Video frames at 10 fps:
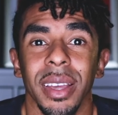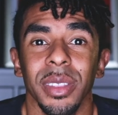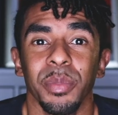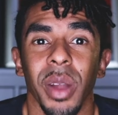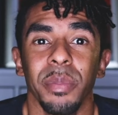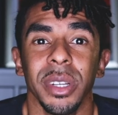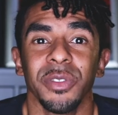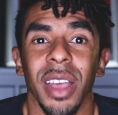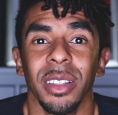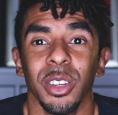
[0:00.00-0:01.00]
and the property's
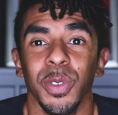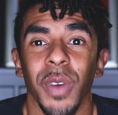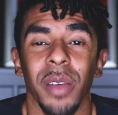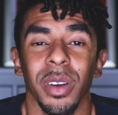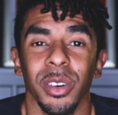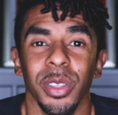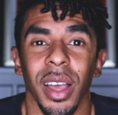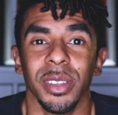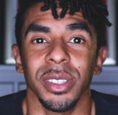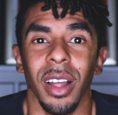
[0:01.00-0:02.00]
value is
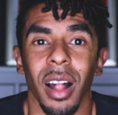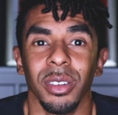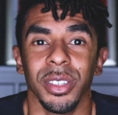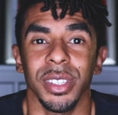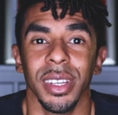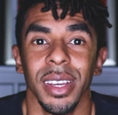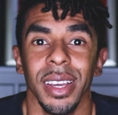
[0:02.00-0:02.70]
$500,000.